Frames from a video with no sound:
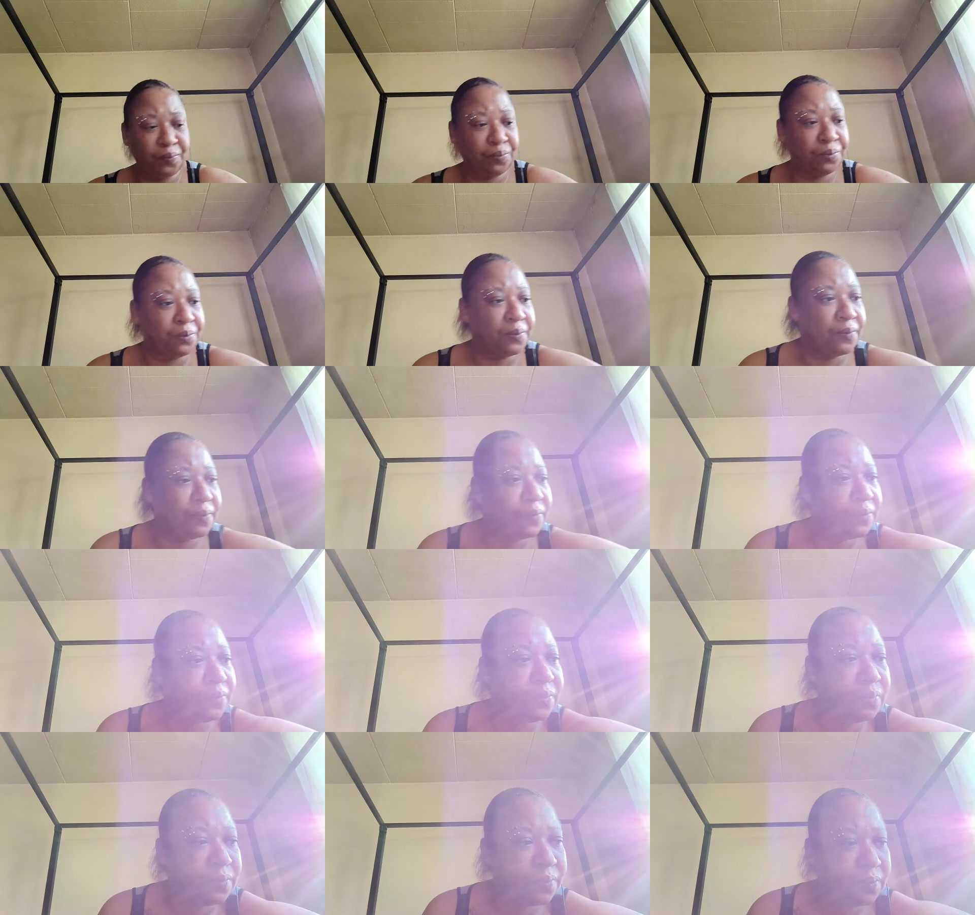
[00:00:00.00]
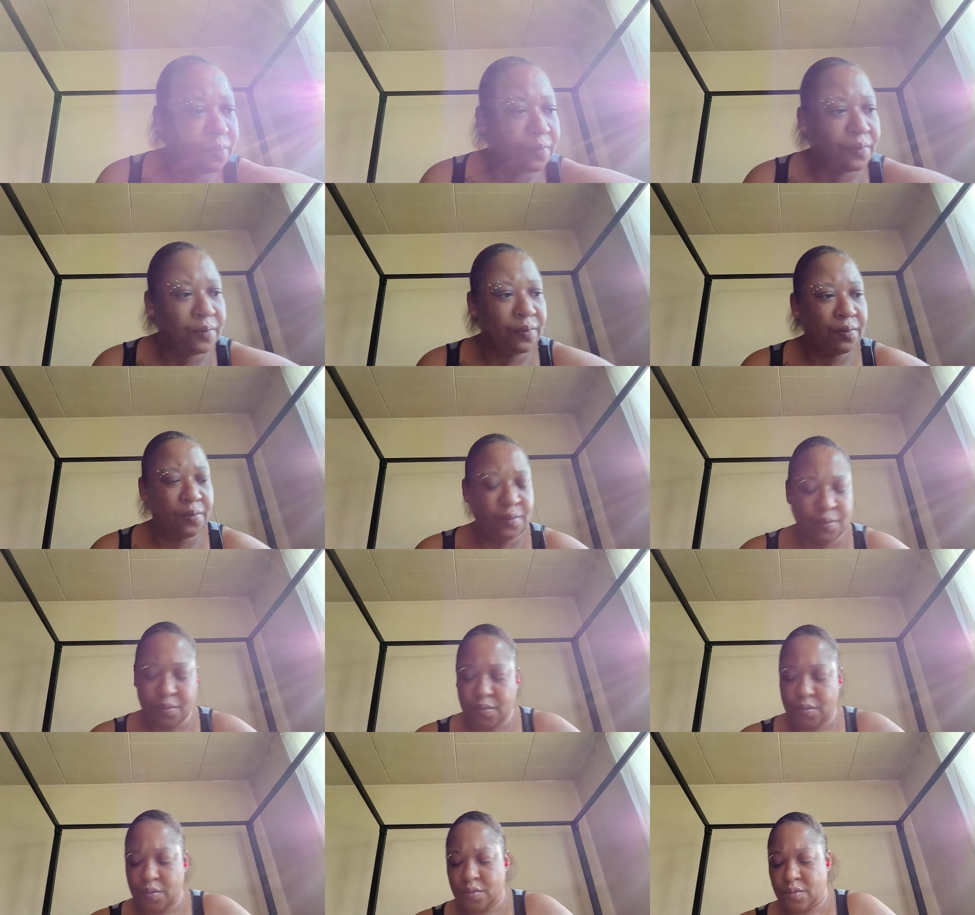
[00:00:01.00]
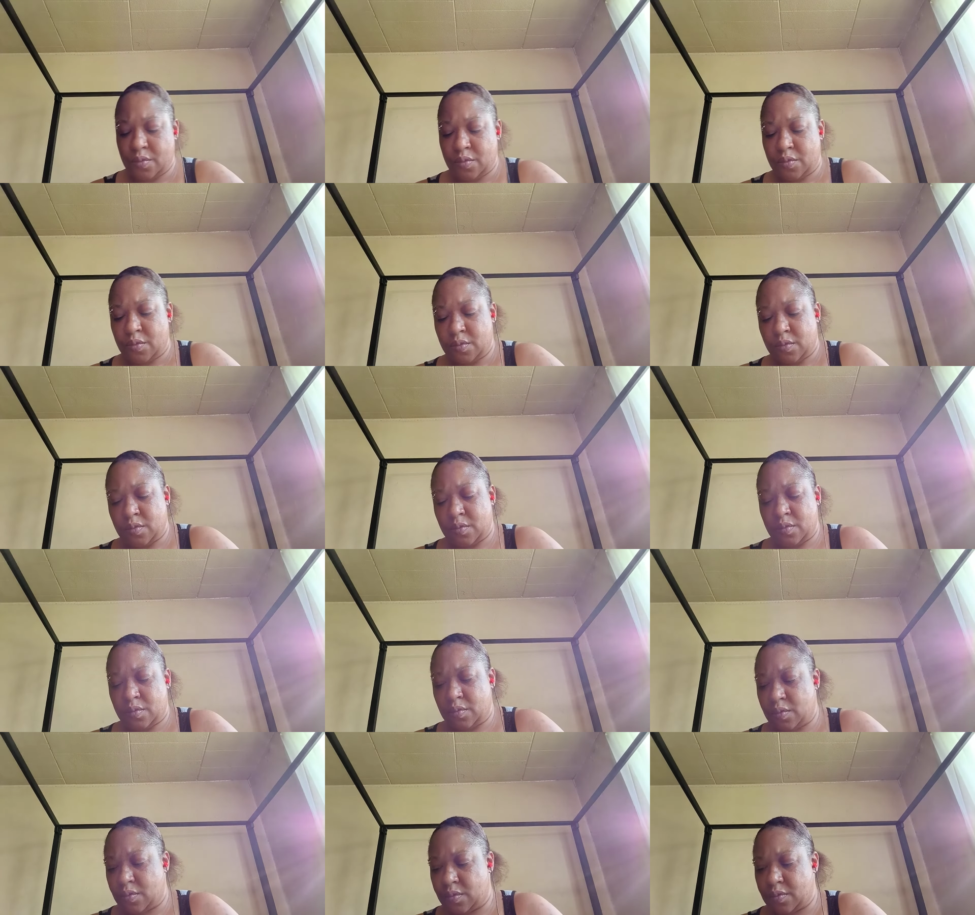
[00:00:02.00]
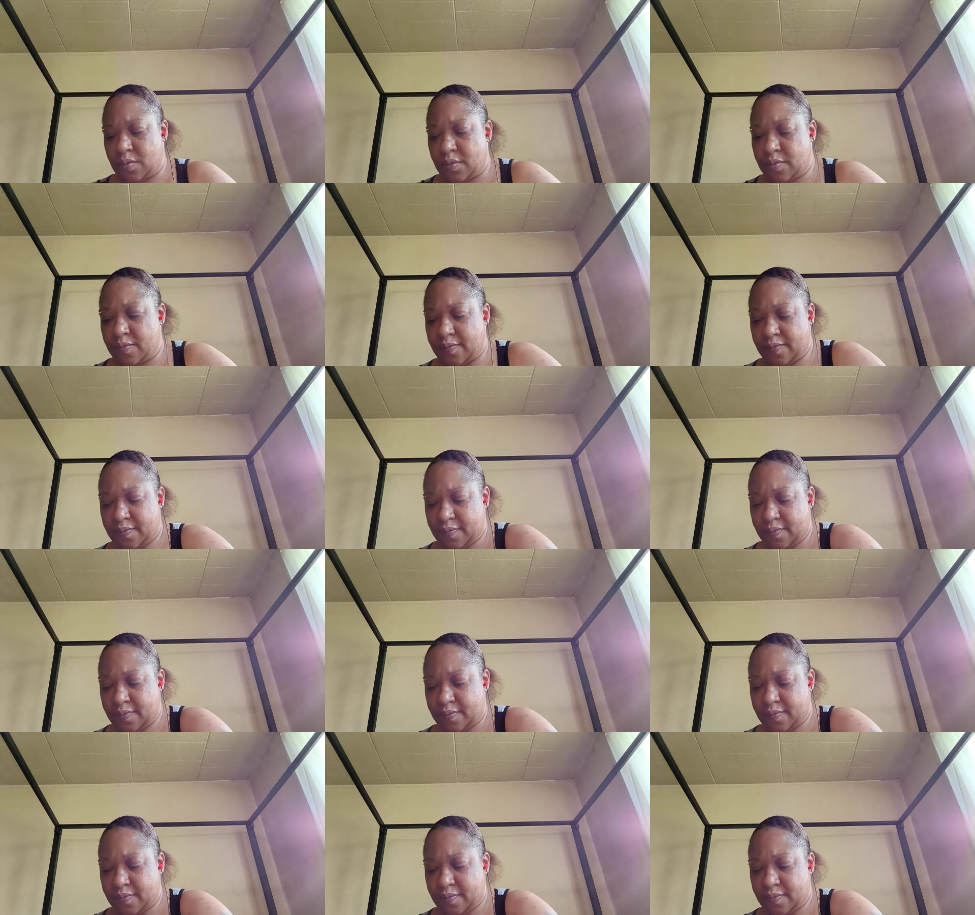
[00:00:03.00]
(silence)